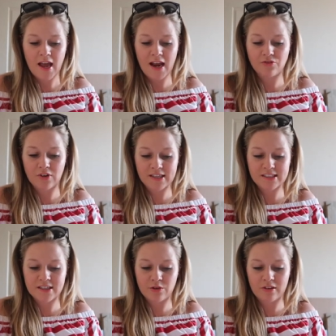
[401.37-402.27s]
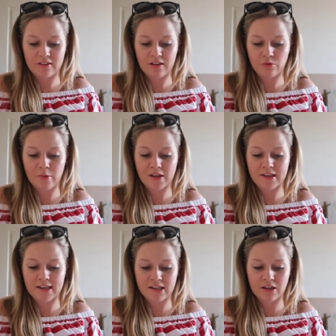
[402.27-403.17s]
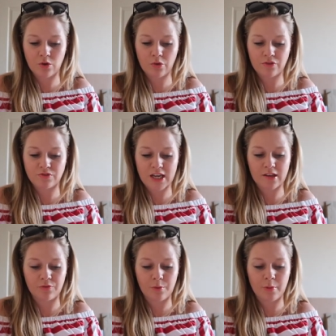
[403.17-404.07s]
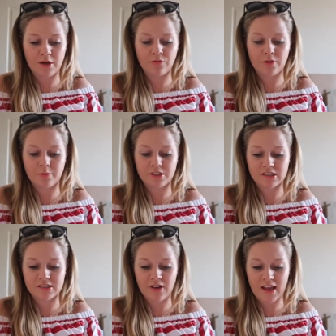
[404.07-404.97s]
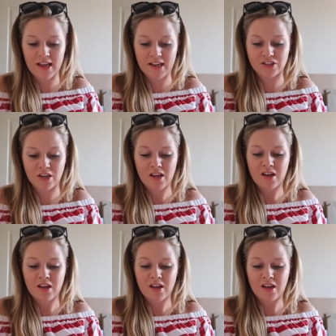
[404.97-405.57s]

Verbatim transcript: AIDS related illnesses remain the leading cause of death for women of reproductive age